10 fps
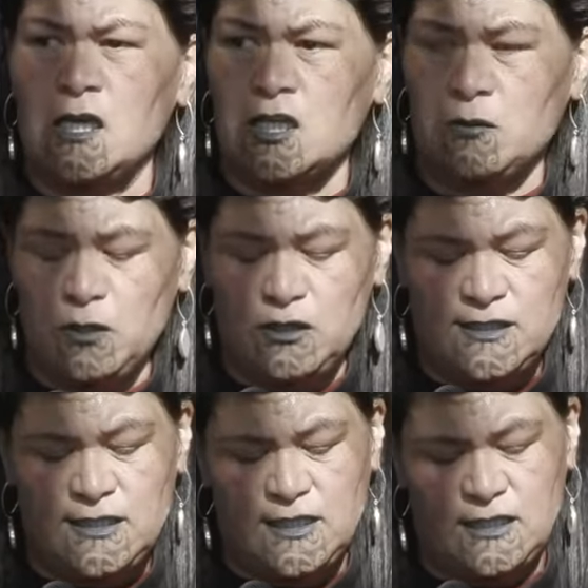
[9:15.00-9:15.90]

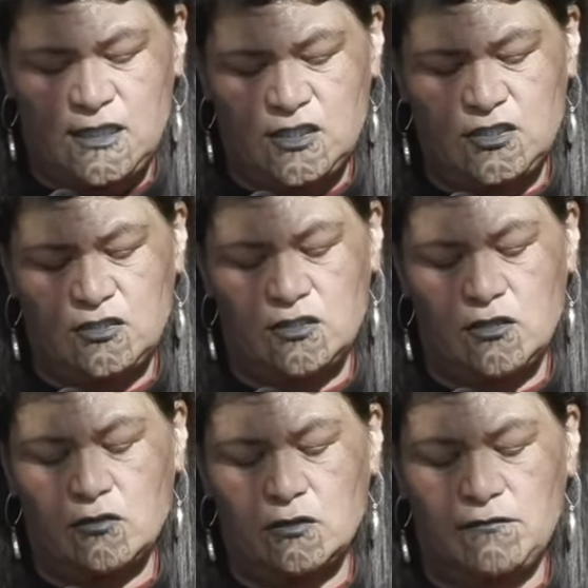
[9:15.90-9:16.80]
Community connection to
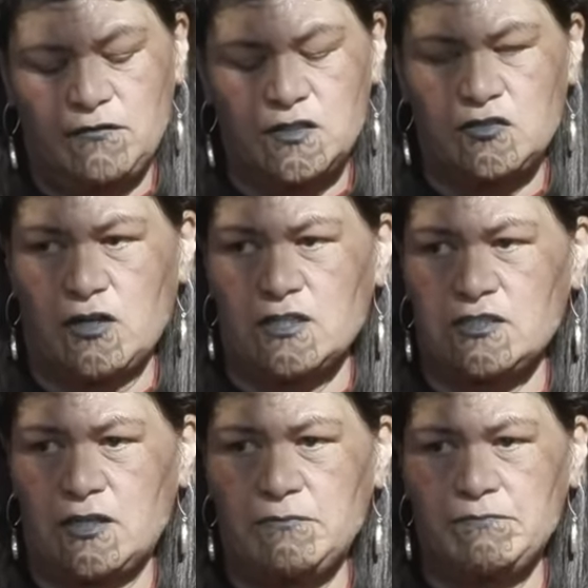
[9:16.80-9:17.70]
local
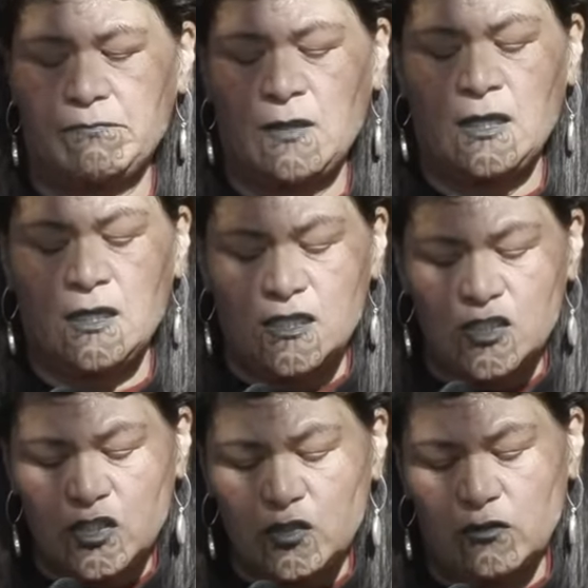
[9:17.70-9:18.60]
infrastructure,
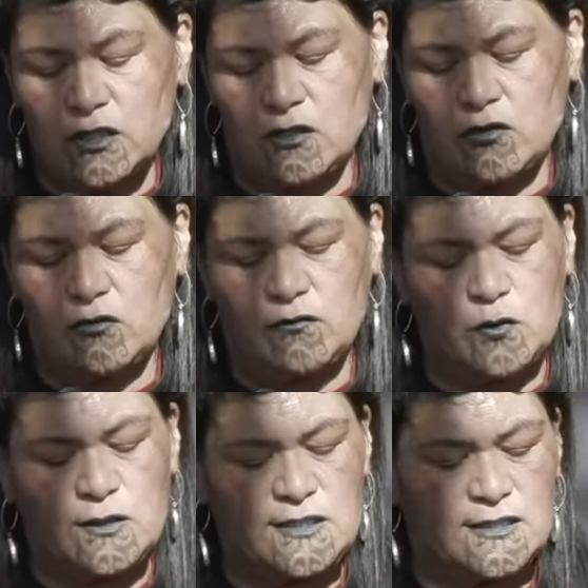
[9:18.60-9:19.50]
ensuring local
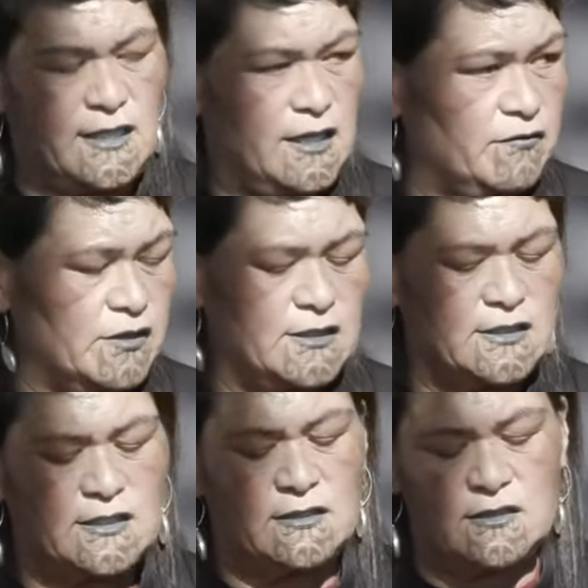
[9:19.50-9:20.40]
voice is
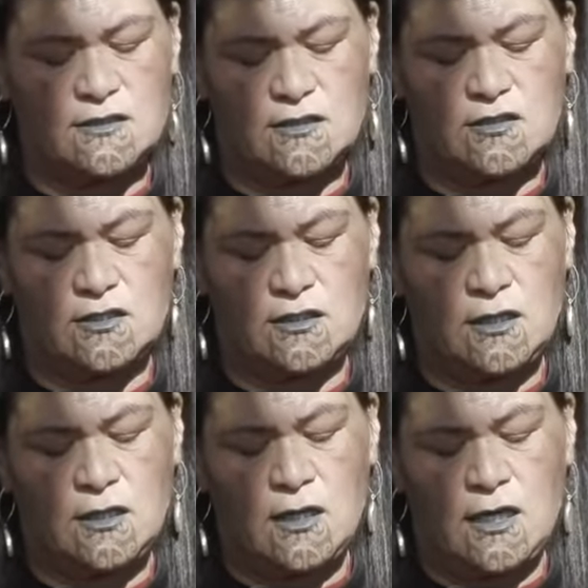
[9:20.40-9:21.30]
evident in decision
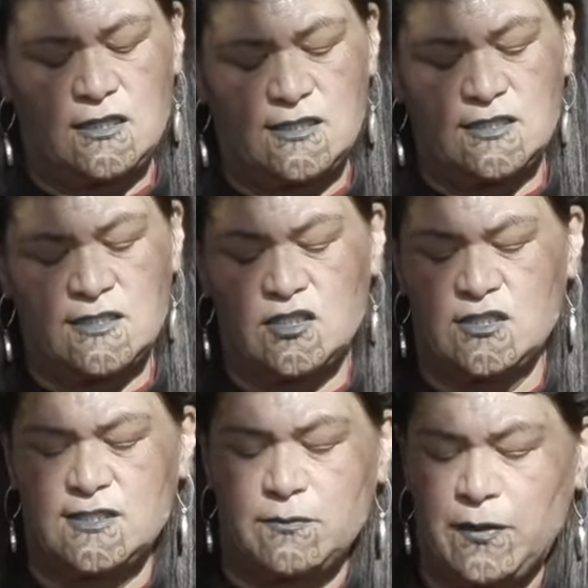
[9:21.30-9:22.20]
and
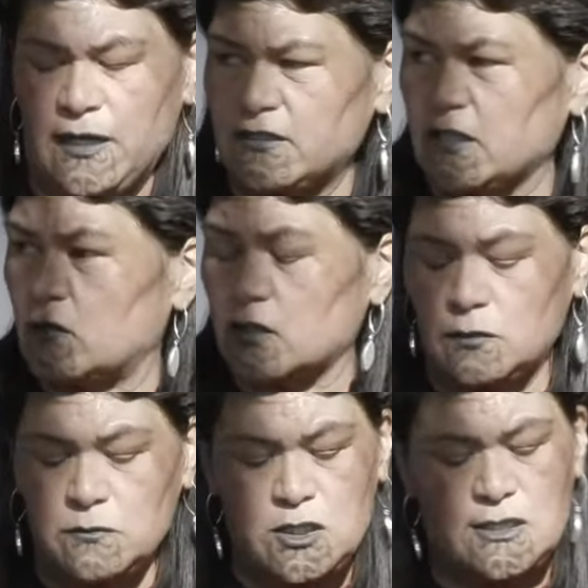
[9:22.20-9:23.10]
decisions impacting on
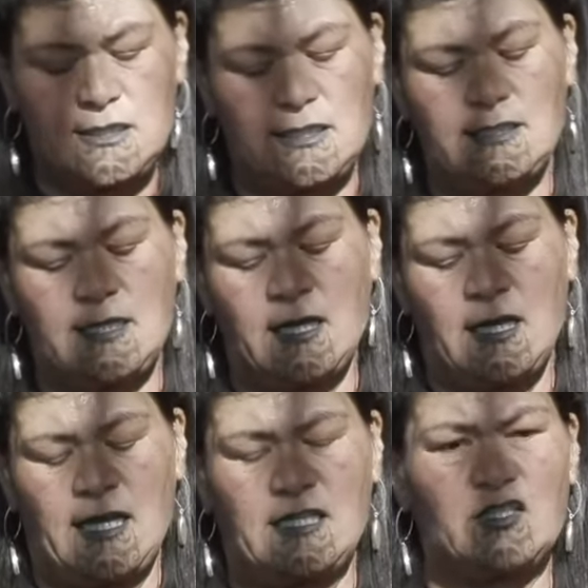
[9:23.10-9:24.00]
communities,
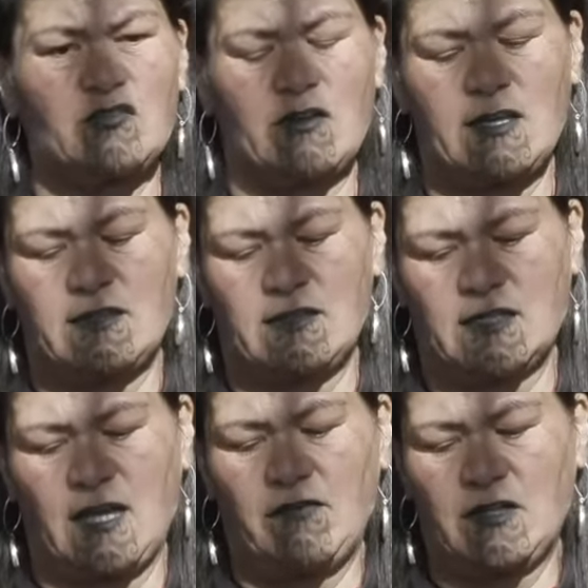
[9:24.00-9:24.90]
and
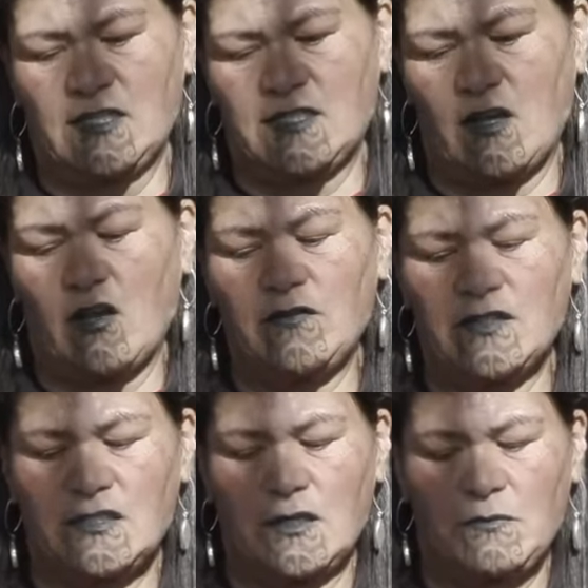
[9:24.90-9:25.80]
strengthened governance
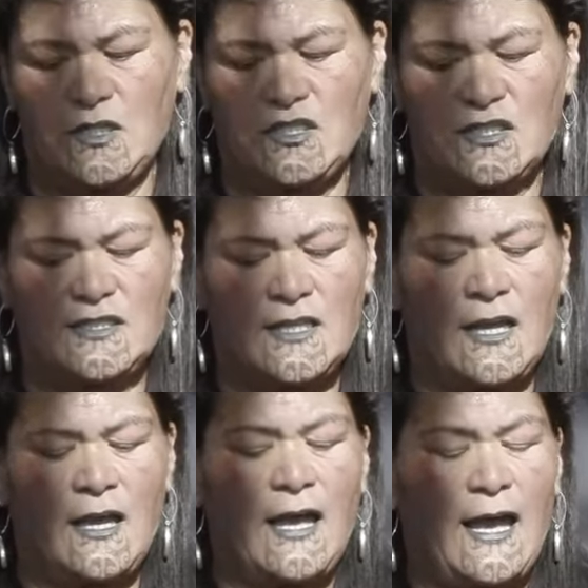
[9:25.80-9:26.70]
oversight measures
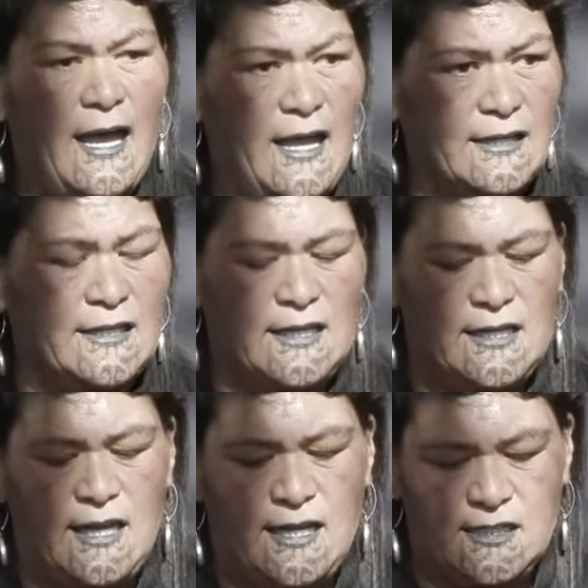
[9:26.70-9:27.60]
are
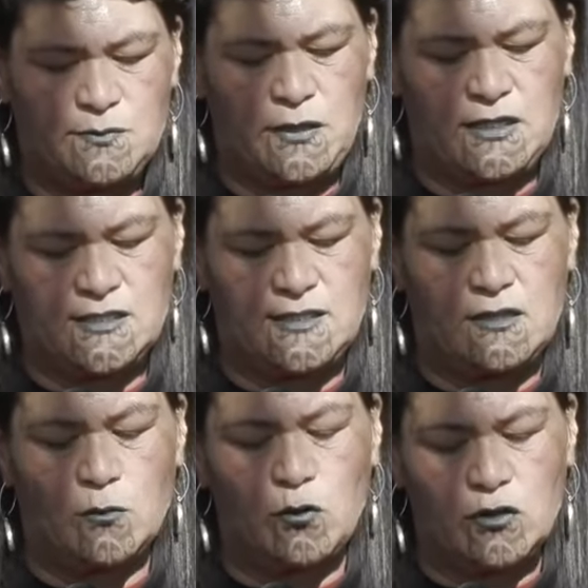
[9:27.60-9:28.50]
key aspects that
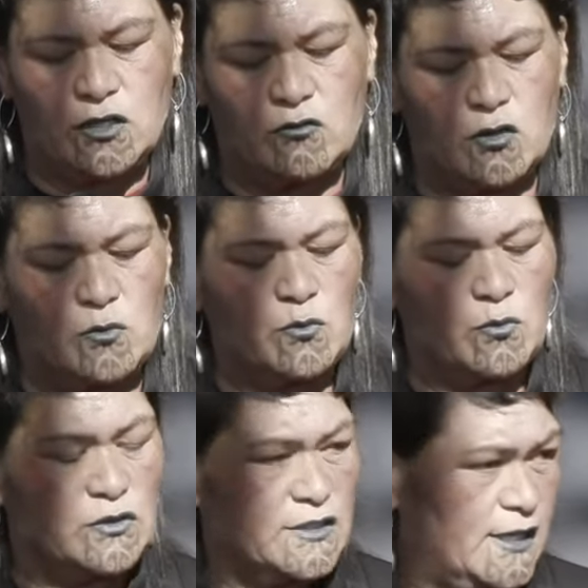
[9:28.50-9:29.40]
the working group
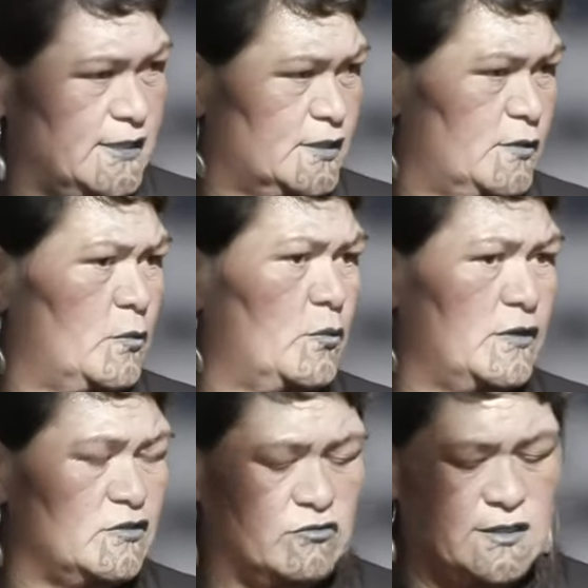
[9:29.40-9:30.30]
were tasked
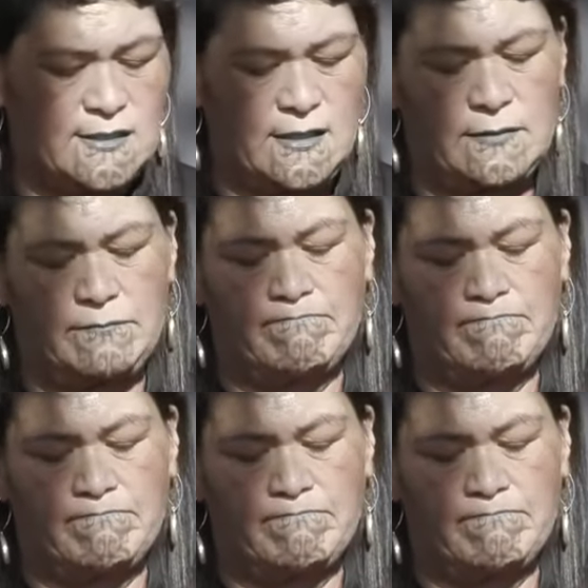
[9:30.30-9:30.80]
with addressing.